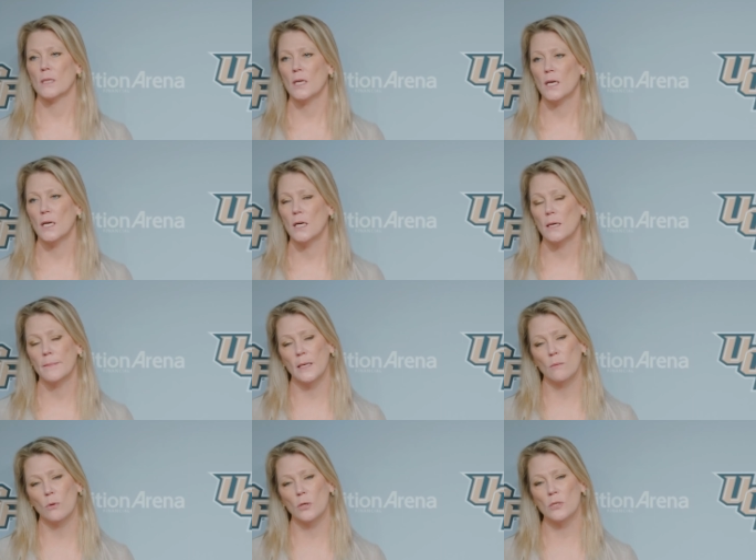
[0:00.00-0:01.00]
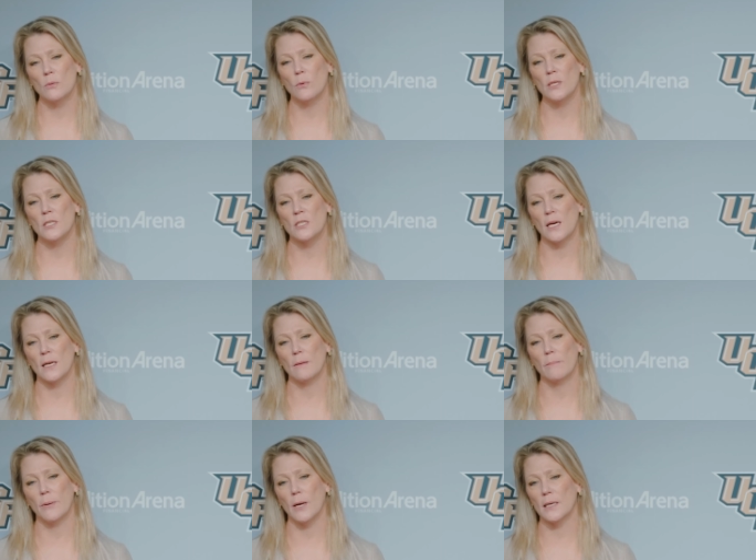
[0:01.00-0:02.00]
Yeah, I mean, we're, we just got to
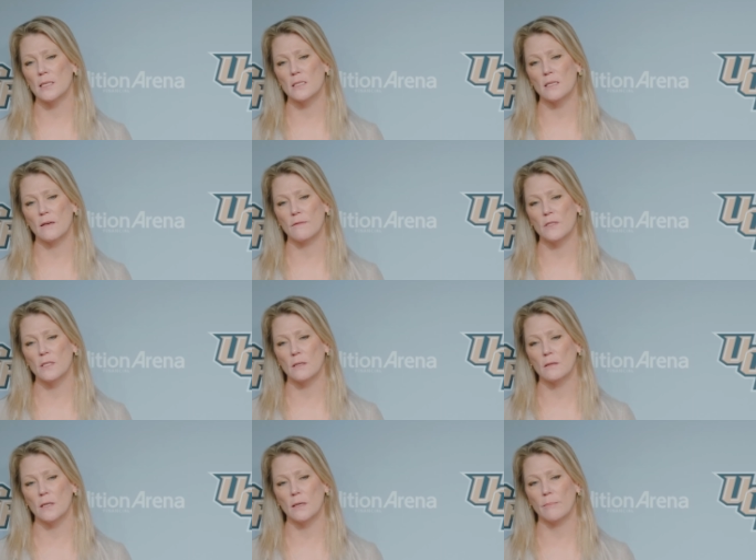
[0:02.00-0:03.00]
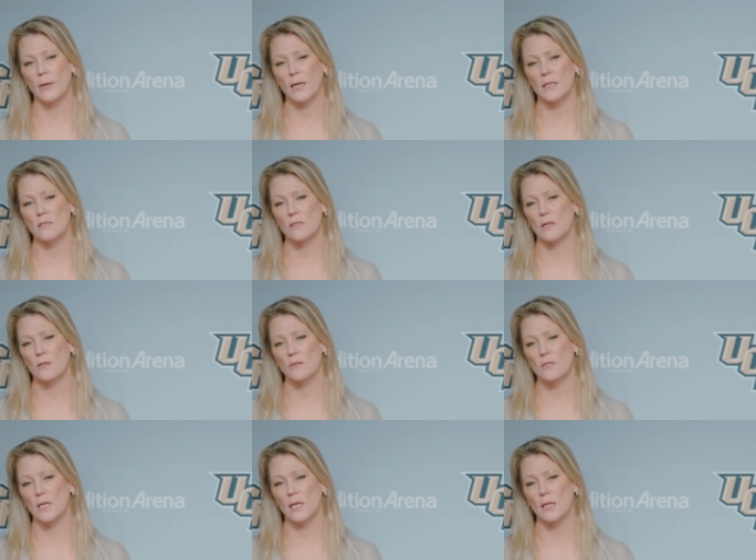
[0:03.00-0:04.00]
practice it every single day and practice and
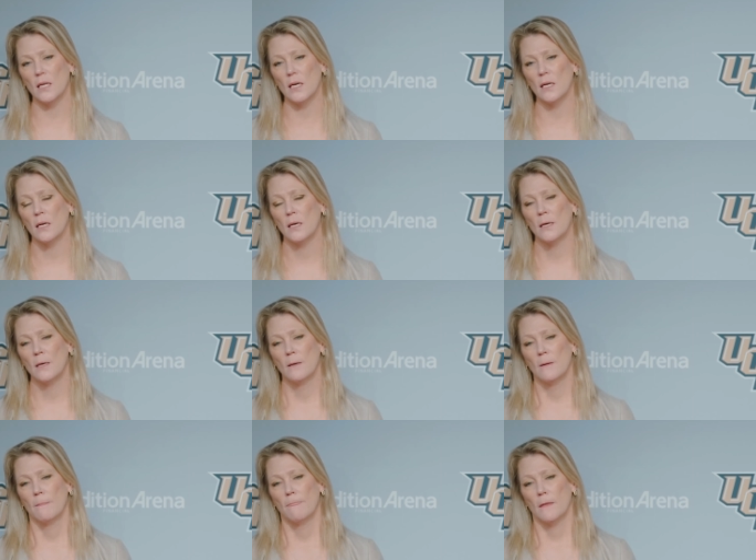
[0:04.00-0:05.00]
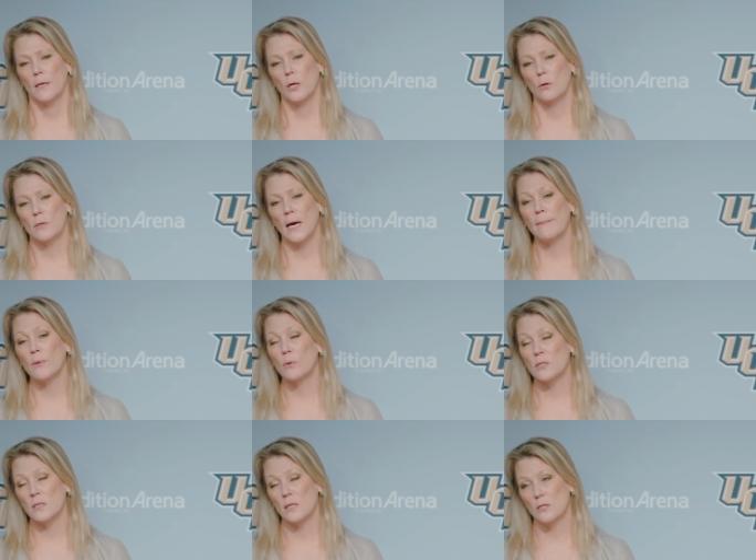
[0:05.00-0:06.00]
understand that you know, Diamond
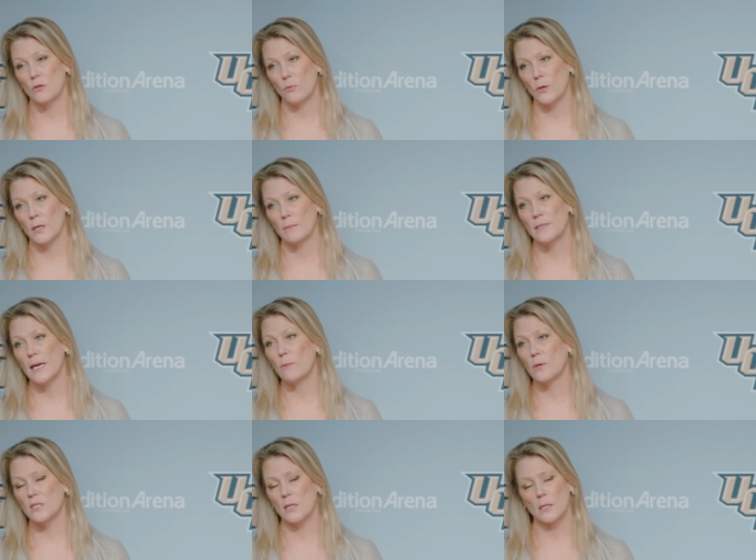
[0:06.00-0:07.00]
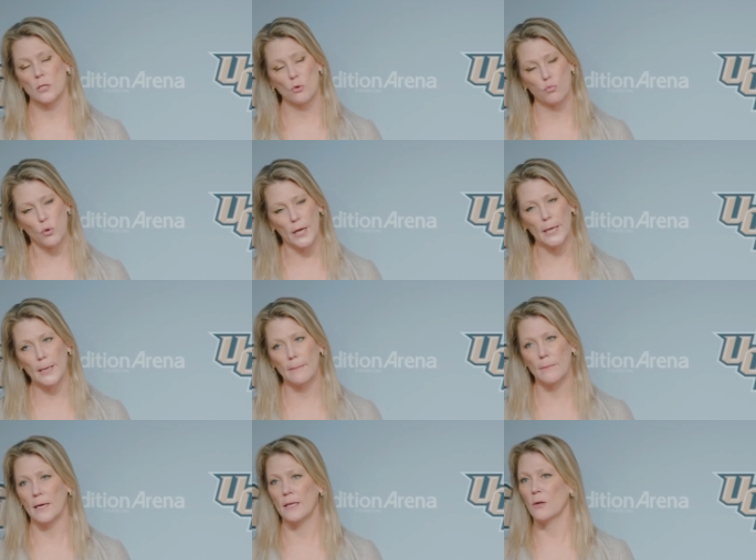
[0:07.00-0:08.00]
wants to get to the rim. Tay wants to get to the rim.
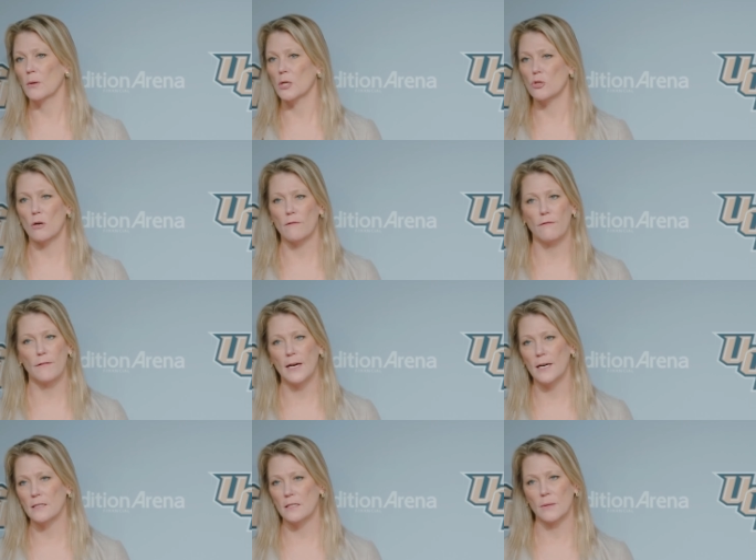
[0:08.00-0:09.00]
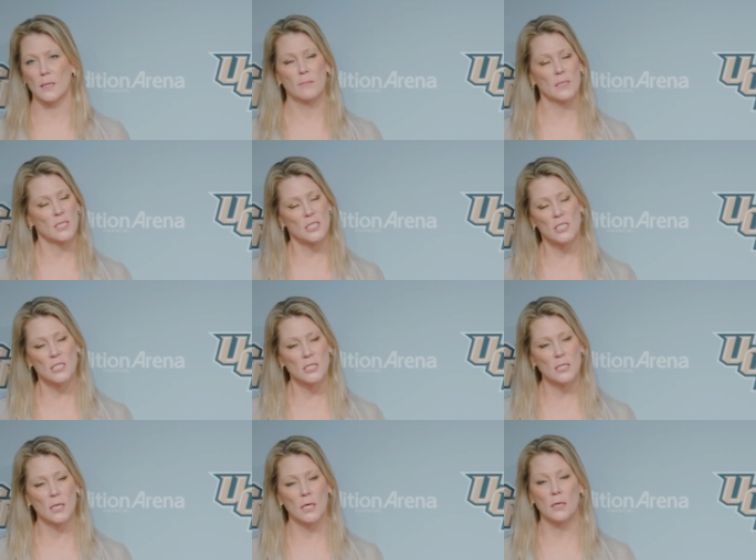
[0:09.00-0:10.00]
Like they want to draw fouls. They want to be, uh,
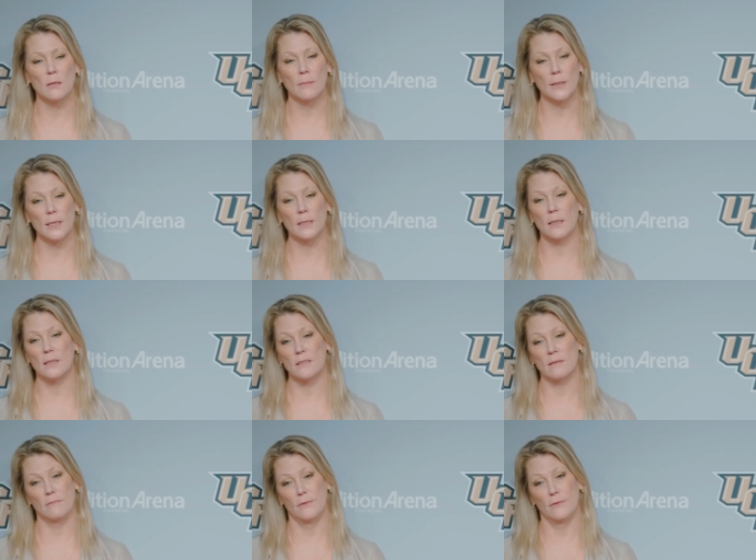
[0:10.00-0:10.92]
you know. But this,